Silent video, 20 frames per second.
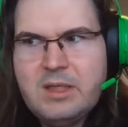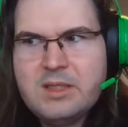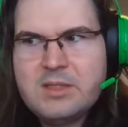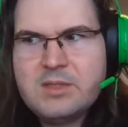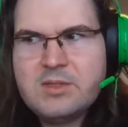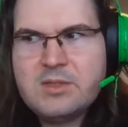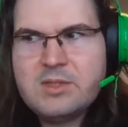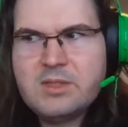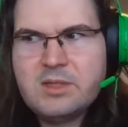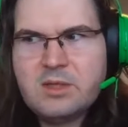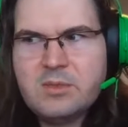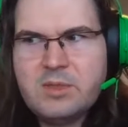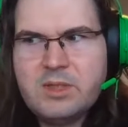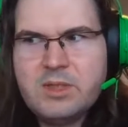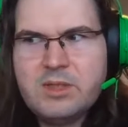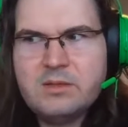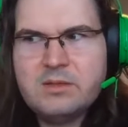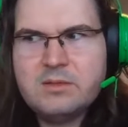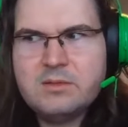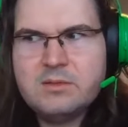so it's a little
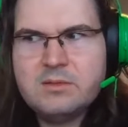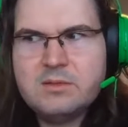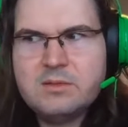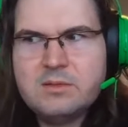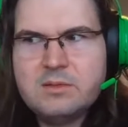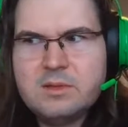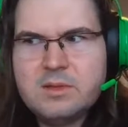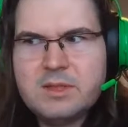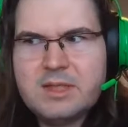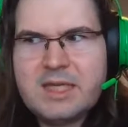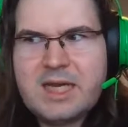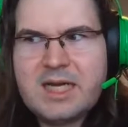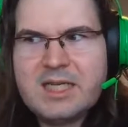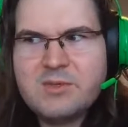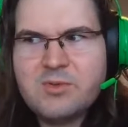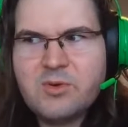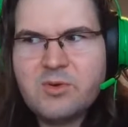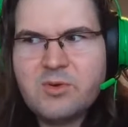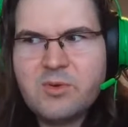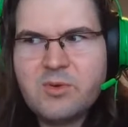bit. The
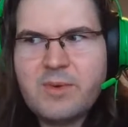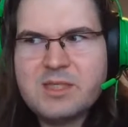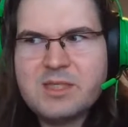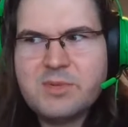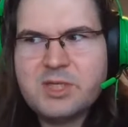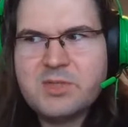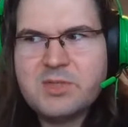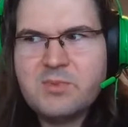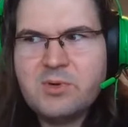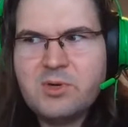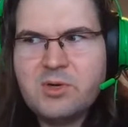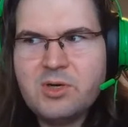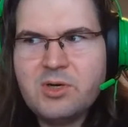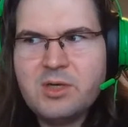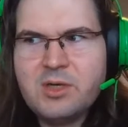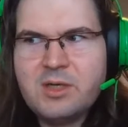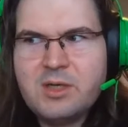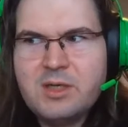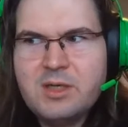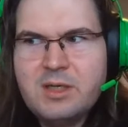docs format is much
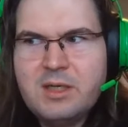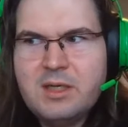more